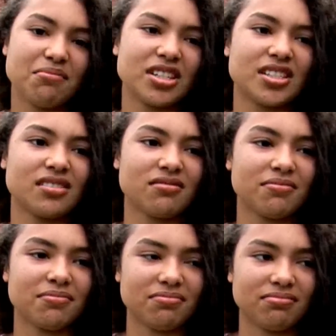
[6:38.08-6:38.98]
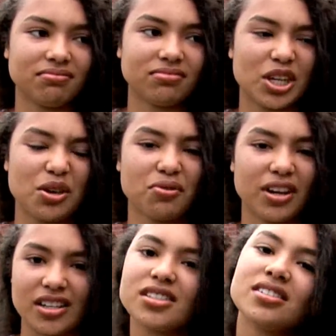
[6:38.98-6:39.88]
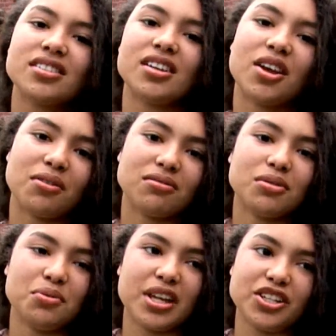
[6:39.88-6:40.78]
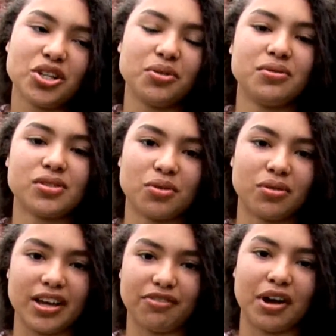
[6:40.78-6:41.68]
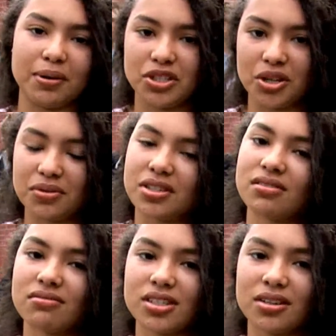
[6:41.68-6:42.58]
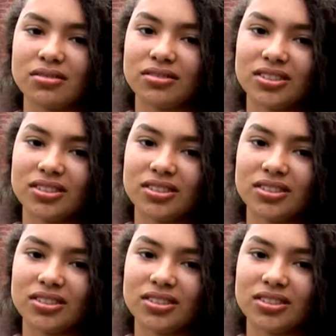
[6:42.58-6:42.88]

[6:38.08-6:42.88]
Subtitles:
I'm just curious to know who they choose or if I'm chosen. So.